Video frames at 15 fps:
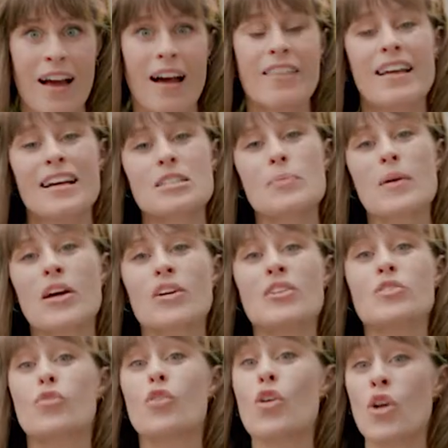And that's
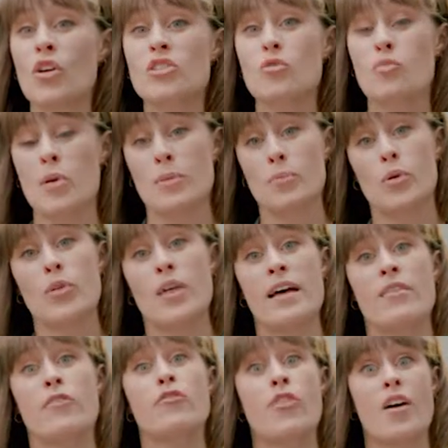because for a lot of people
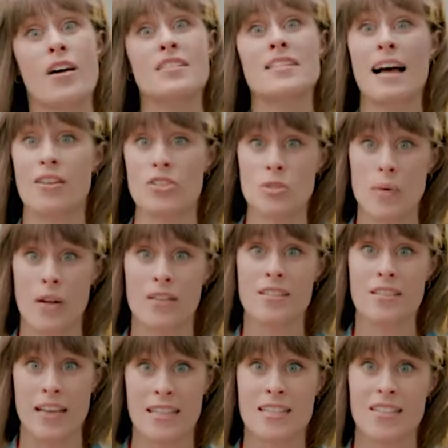they're the first
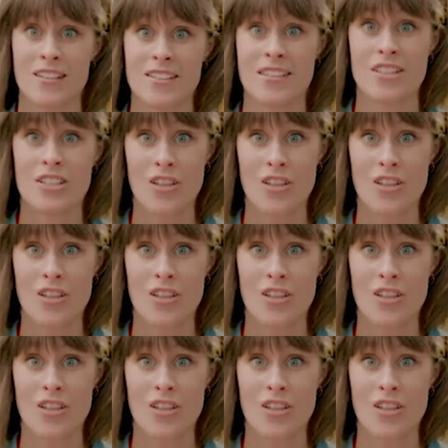houseplants they started